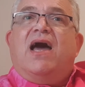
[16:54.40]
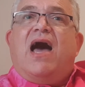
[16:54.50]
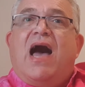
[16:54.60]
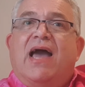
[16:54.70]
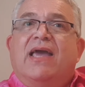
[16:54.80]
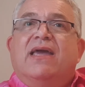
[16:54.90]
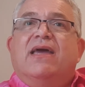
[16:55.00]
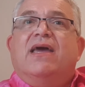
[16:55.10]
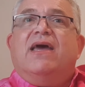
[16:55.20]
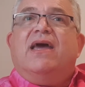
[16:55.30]
"I
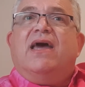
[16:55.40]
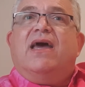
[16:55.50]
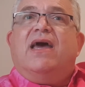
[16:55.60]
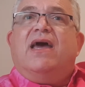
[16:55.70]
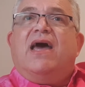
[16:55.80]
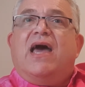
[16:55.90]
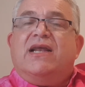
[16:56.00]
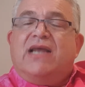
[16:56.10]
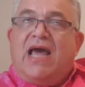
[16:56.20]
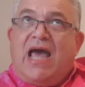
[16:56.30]

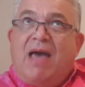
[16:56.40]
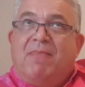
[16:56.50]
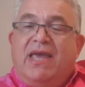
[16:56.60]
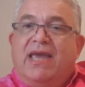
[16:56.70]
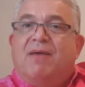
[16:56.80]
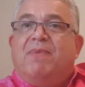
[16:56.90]
am here